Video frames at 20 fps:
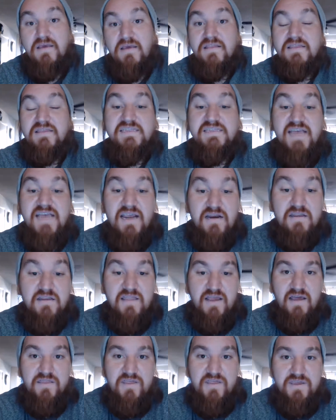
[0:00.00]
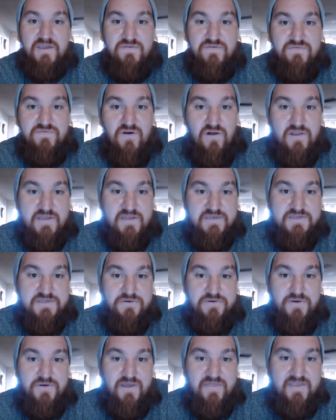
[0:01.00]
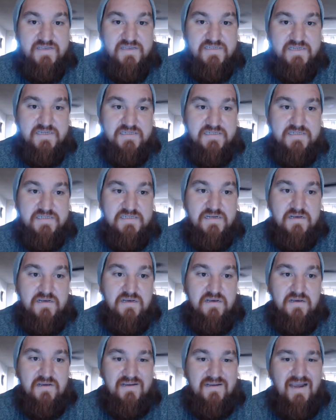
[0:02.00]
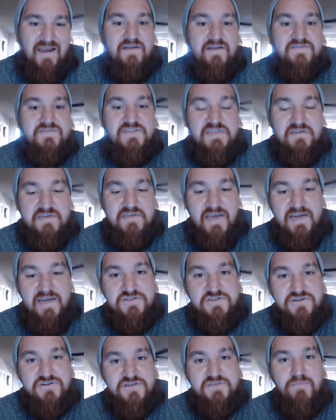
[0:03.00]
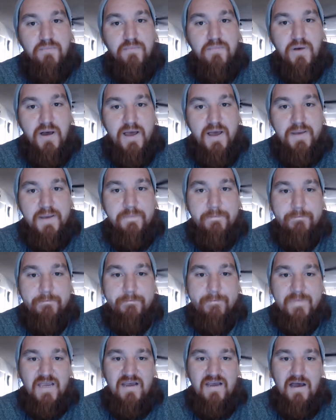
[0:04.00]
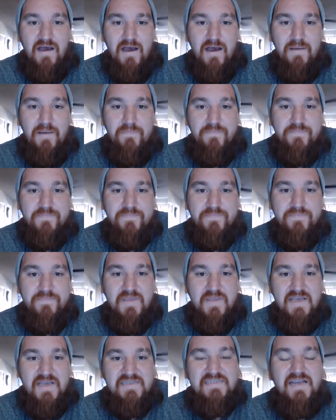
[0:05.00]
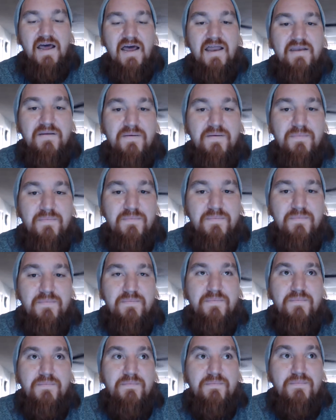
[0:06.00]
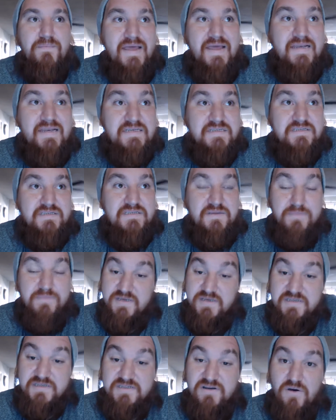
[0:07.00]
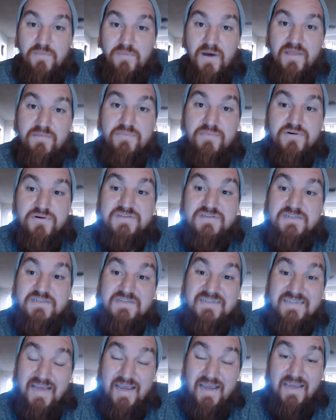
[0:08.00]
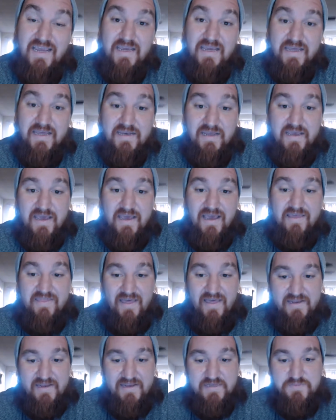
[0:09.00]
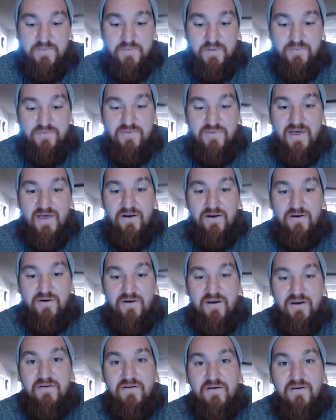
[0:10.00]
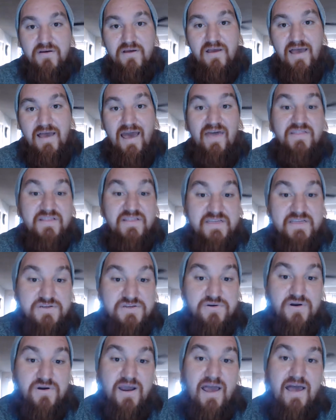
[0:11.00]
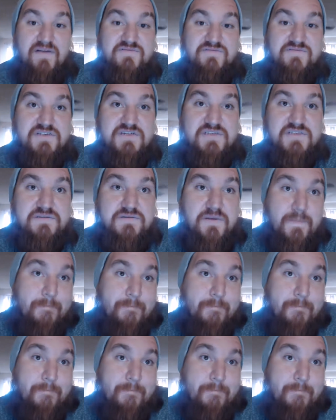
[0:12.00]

the second thing i think you fall into and this is kind of still dangerous but um, it's not meant to be so by the person saying it and that is people that are athletes or have just